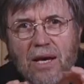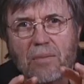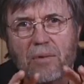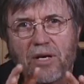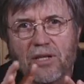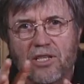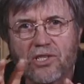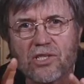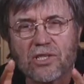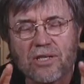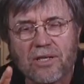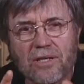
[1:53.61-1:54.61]
Among
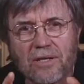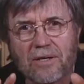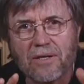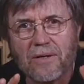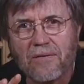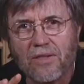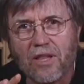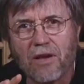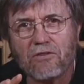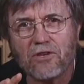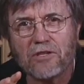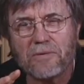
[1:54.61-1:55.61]
this
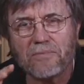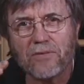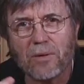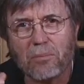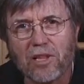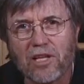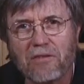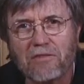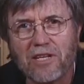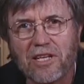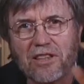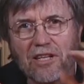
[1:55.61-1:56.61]
lover, the
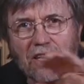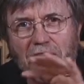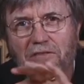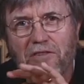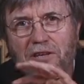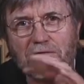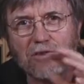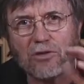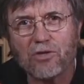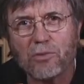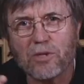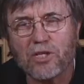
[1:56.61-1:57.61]
beloved, and the love that
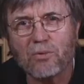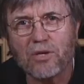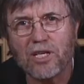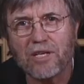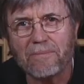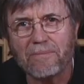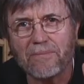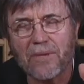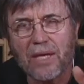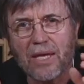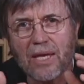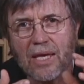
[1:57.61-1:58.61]
flows between.
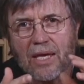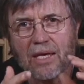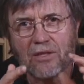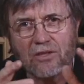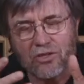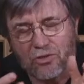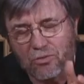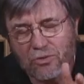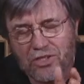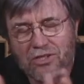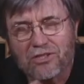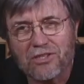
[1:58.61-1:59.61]
This
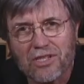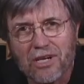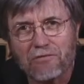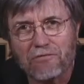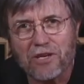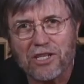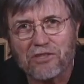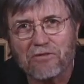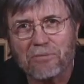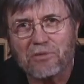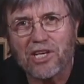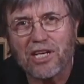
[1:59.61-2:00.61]
was a phrase
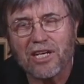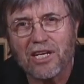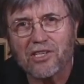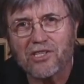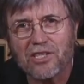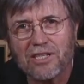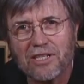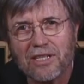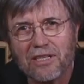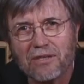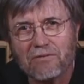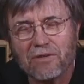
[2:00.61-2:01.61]
from St. Augustine
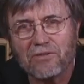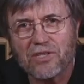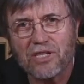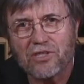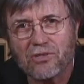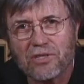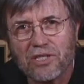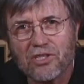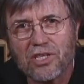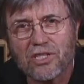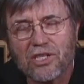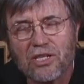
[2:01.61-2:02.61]
in the 5th century, 6th